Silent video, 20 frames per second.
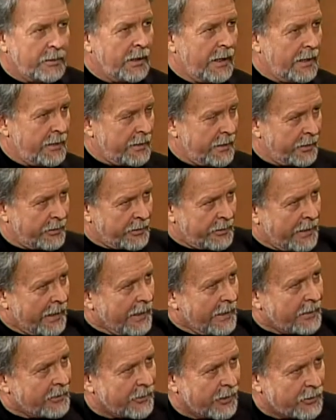And yet
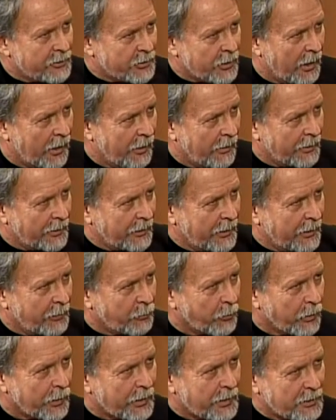getting to that child and
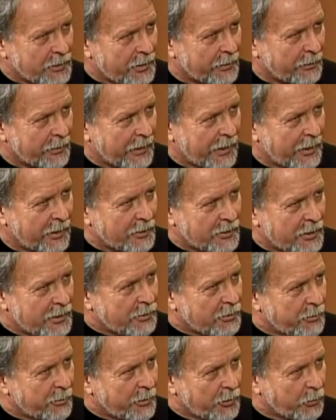working something out seems
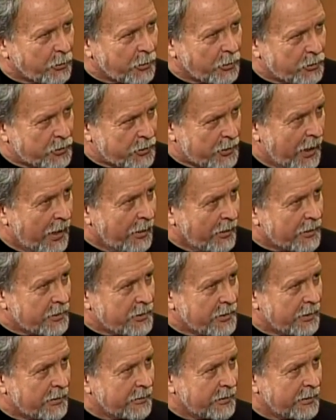to be the real challenge
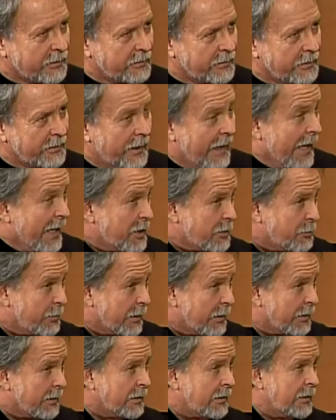out there. It has
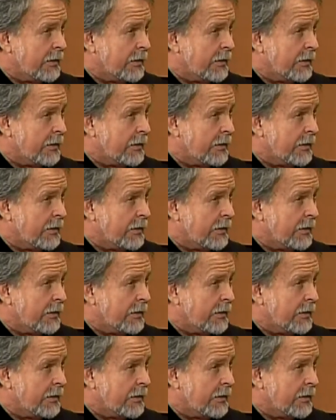been.